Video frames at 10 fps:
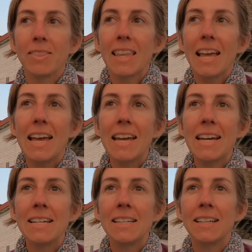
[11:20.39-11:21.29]

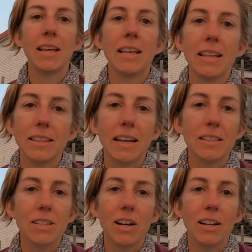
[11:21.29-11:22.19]
And that's
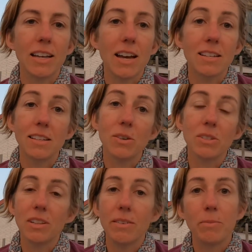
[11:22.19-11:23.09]
all, I guess. That was
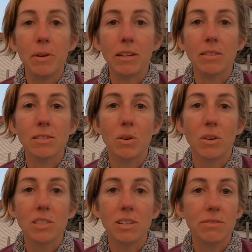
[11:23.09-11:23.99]
11 minutes. So I'll
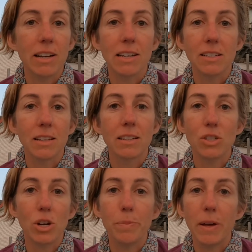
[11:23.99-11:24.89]
see if I can like
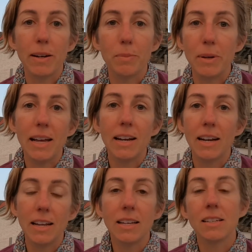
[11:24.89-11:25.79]
chop that up and edit
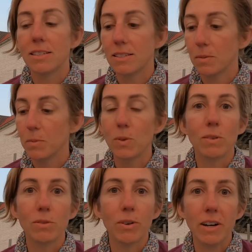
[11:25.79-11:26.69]
it into some sort of
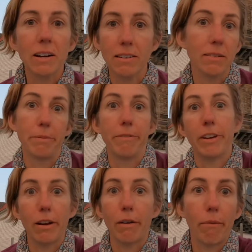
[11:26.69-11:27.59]
coherent video.